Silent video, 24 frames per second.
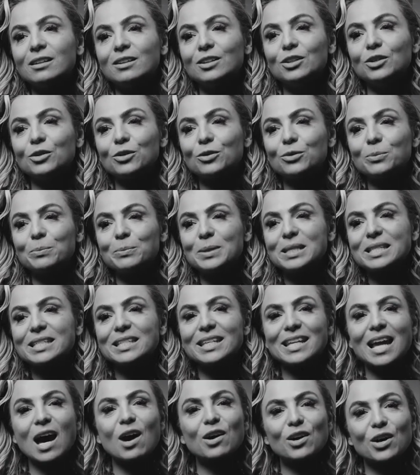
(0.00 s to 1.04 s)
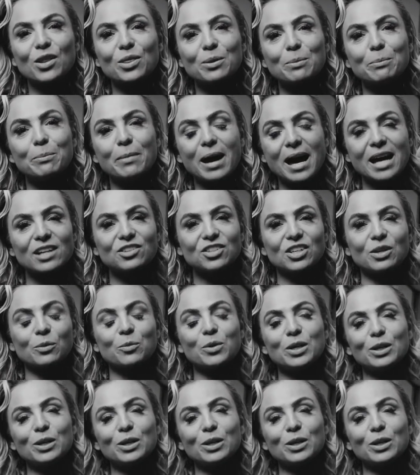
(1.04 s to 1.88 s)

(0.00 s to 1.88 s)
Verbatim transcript: you're missing out on the magic?